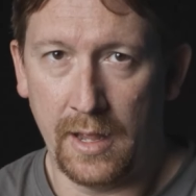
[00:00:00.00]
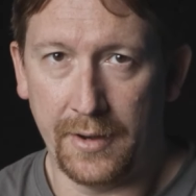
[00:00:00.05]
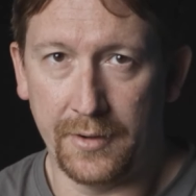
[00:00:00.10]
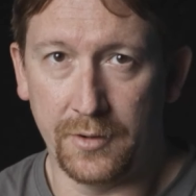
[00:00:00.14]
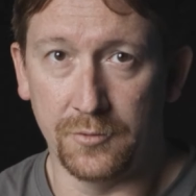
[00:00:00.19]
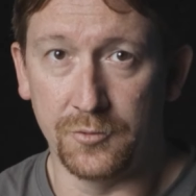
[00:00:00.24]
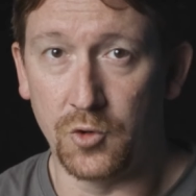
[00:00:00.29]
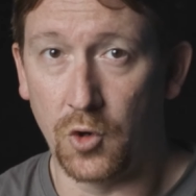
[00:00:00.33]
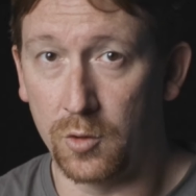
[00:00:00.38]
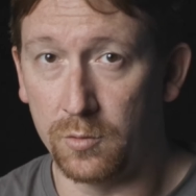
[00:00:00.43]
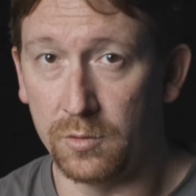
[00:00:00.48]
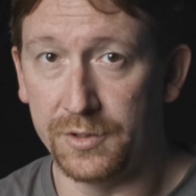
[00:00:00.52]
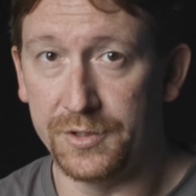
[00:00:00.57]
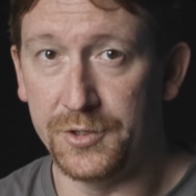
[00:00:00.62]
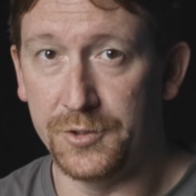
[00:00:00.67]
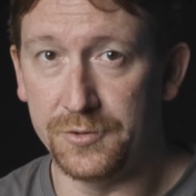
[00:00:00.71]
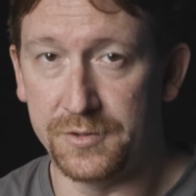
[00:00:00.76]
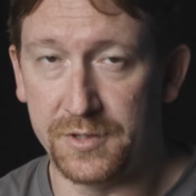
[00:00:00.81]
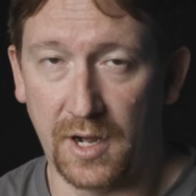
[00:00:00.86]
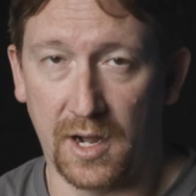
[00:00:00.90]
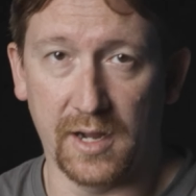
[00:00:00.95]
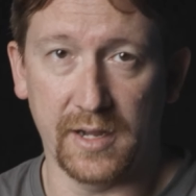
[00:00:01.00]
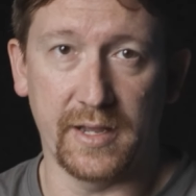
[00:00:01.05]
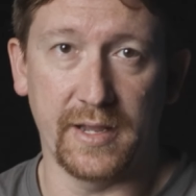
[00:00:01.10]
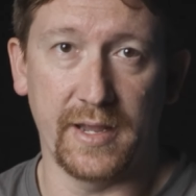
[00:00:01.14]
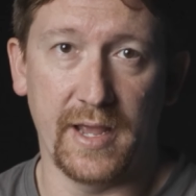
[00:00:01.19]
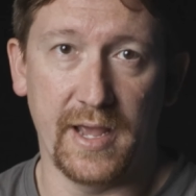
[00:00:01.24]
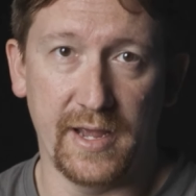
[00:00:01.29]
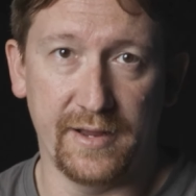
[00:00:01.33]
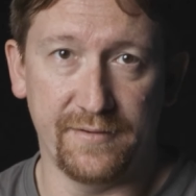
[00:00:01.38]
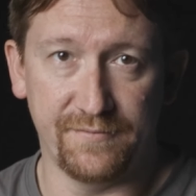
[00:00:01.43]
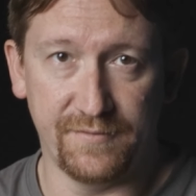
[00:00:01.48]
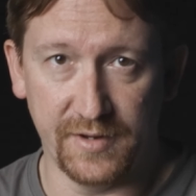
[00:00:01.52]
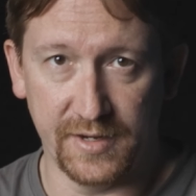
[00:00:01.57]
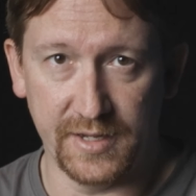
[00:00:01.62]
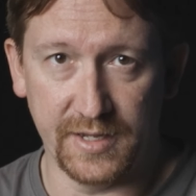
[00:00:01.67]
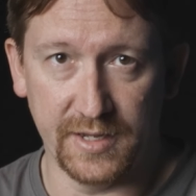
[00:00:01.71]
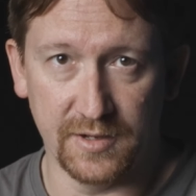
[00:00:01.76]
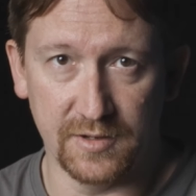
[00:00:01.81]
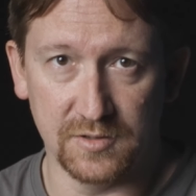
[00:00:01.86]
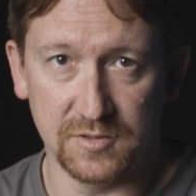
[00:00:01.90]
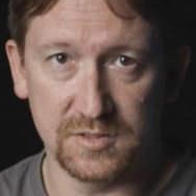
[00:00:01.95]
I don't normally do talking head
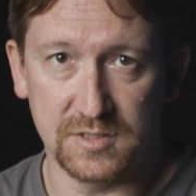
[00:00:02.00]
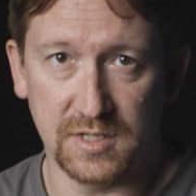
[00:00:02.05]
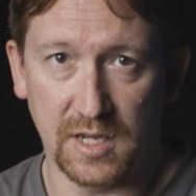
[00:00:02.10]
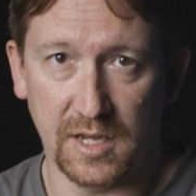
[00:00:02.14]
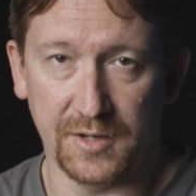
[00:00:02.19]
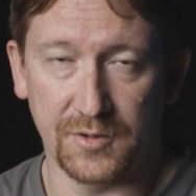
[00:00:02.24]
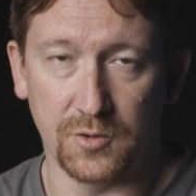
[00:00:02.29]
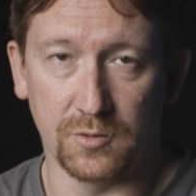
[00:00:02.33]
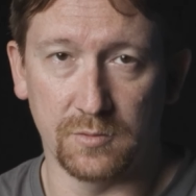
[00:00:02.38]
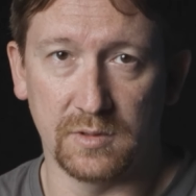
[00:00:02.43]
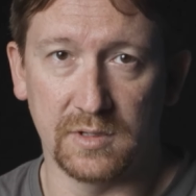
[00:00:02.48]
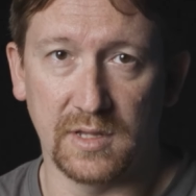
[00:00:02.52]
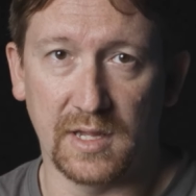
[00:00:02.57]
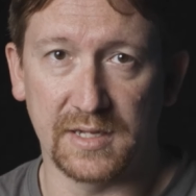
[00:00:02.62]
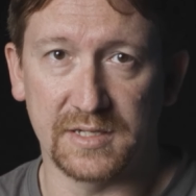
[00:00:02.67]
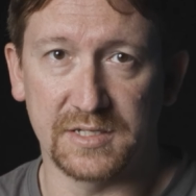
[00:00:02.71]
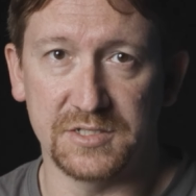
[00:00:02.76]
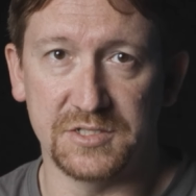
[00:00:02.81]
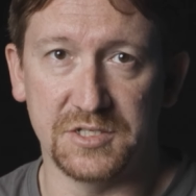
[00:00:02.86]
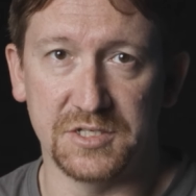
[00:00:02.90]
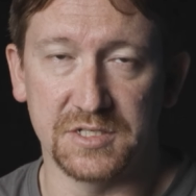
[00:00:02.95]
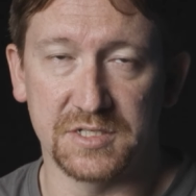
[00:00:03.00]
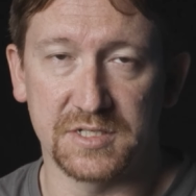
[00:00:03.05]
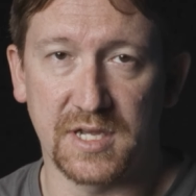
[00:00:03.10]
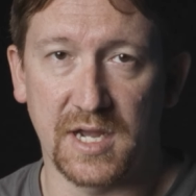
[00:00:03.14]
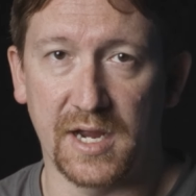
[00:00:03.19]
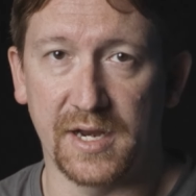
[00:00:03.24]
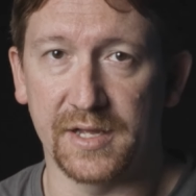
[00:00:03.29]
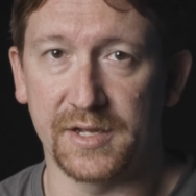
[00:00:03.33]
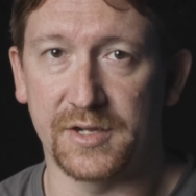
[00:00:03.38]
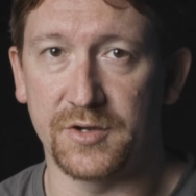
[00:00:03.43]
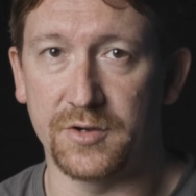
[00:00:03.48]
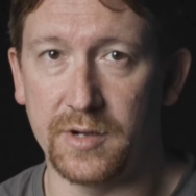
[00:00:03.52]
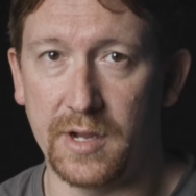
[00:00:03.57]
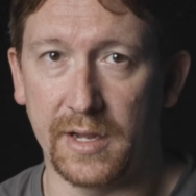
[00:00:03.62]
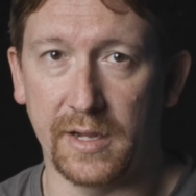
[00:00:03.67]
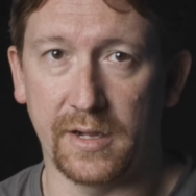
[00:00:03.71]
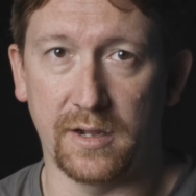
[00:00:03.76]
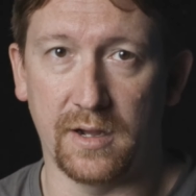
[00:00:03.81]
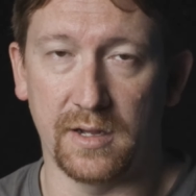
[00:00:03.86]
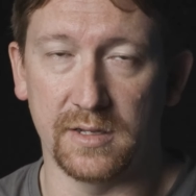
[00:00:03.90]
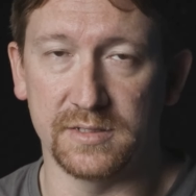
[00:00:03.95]
videos. I normally like to just kind of
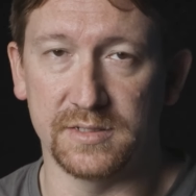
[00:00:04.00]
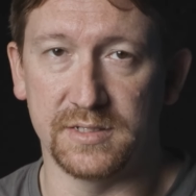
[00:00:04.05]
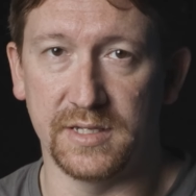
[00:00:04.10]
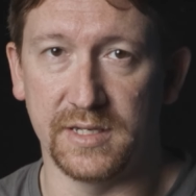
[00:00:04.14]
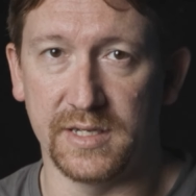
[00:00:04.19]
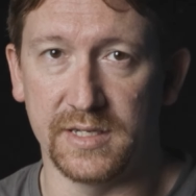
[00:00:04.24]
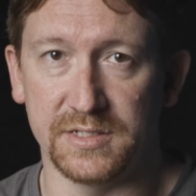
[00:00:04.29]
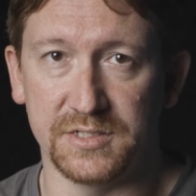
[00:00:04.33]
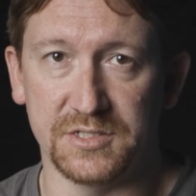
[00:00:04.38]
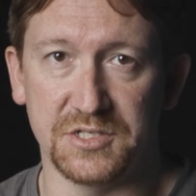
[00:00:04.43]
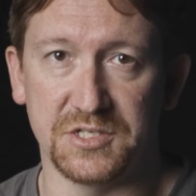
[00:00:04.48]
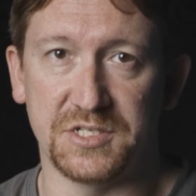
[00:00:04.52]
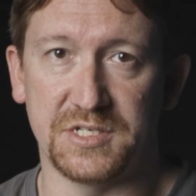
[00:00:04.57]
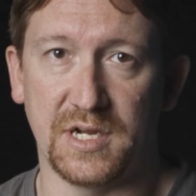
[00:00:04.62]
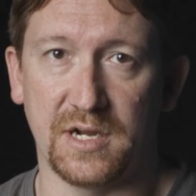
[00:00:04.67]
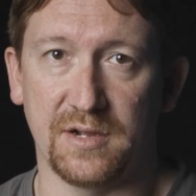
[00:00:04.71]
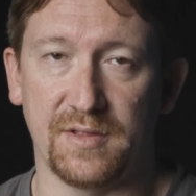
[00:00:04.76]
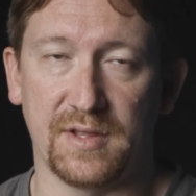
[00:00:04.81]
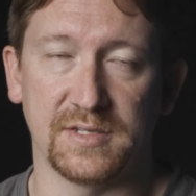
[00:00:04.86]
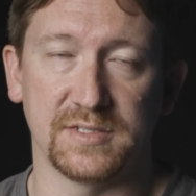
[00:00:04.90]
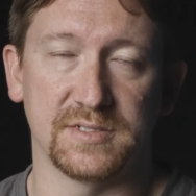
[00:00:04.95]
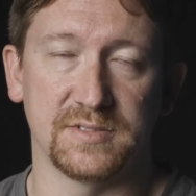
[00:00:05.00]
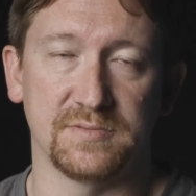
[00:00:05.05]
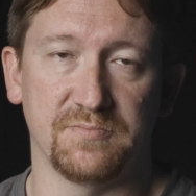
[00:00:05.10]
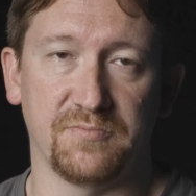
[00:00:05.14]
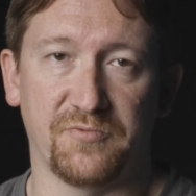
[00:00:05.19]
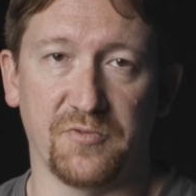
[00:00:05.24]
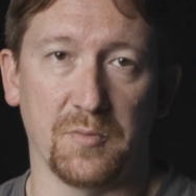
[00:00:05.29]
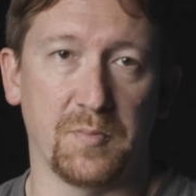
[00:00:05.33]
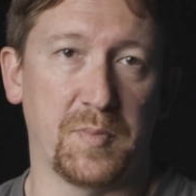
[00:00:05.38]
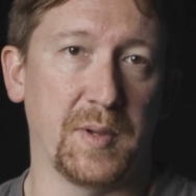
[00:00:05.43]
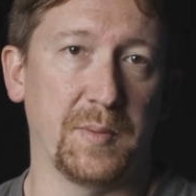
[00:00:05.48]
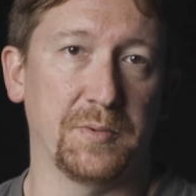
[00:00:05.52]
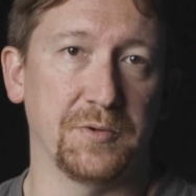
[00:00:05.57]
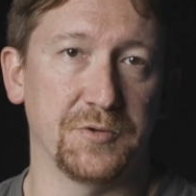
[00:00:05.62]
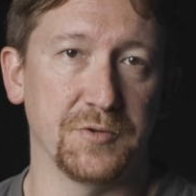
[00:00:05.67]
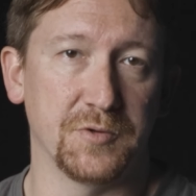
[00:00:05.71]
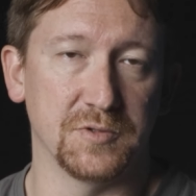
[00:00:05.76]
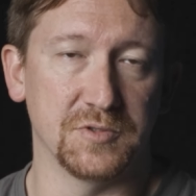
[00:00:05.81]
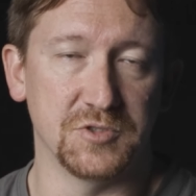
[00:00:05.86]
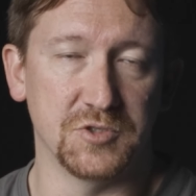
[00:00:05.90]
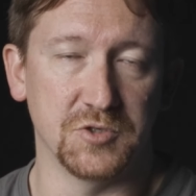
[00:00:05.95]
create content and just share that for people
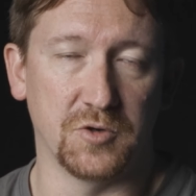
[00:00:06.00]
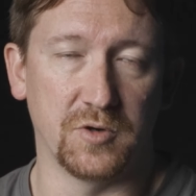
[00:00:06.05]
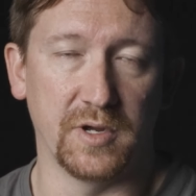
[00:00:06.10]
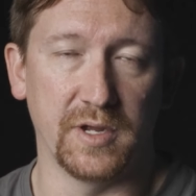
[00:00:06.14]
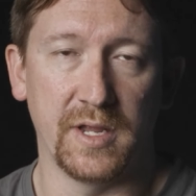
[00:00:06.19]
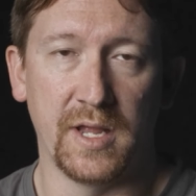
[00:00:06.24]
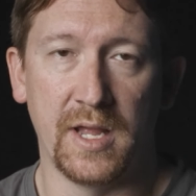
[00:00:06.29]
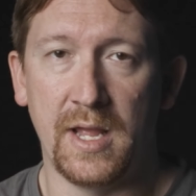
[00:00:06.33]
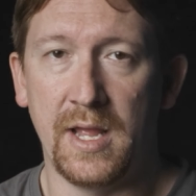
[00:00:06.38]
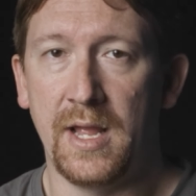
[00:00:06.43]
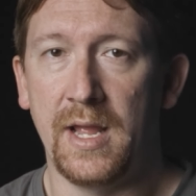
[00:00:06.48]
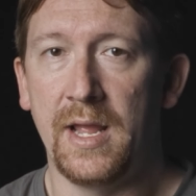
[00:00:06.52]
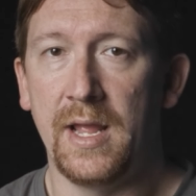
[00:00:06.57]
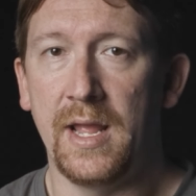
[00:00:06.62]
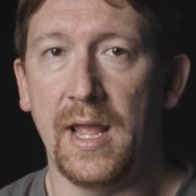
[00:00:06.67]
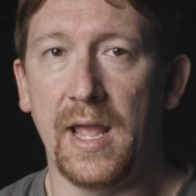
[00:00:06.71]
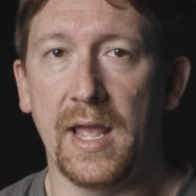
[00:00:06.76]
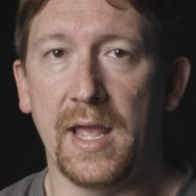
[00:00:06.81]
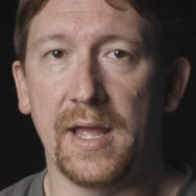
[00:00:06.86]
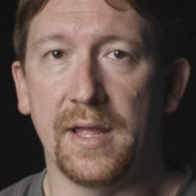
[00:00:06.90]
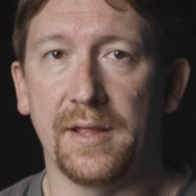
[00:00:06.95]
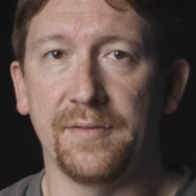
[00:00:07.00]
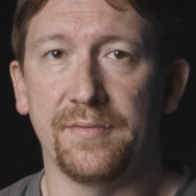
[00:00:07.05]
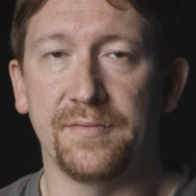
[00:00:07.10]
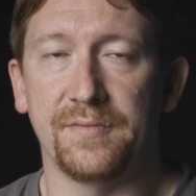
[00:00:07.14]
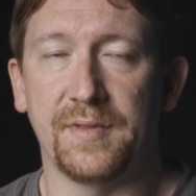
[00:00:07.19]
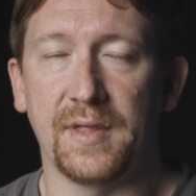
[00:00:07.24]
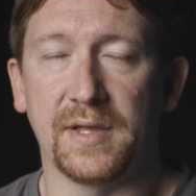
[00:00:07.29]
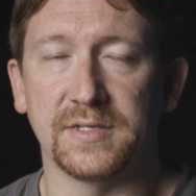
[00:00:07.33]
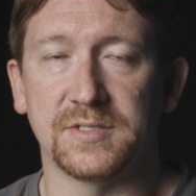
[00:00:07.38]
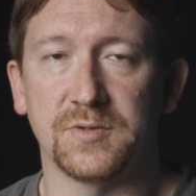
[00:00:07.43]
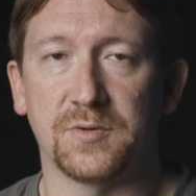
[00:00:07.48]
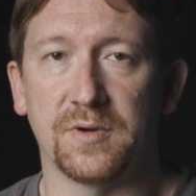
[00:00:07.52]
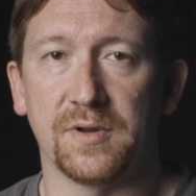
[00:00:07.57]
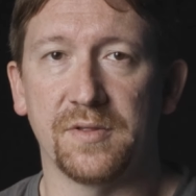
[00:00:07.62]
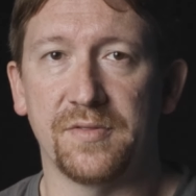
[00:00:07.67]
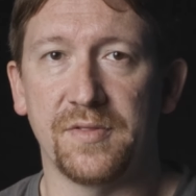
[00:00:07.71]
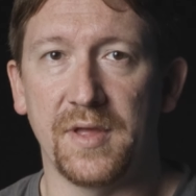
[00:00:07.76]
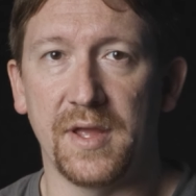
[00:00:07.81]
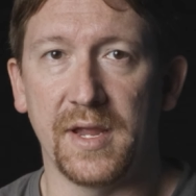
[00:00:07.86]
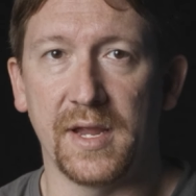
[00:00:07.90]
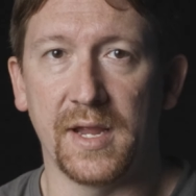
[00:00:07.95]
to enjoy and that sort
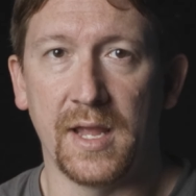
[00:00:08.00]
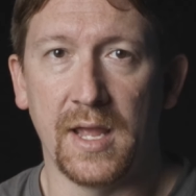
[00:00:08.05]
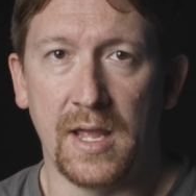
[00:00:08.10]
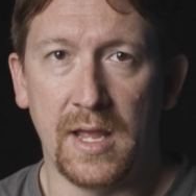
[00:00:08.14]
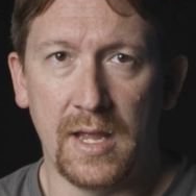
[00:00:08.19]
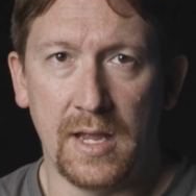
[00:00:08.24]
of thing.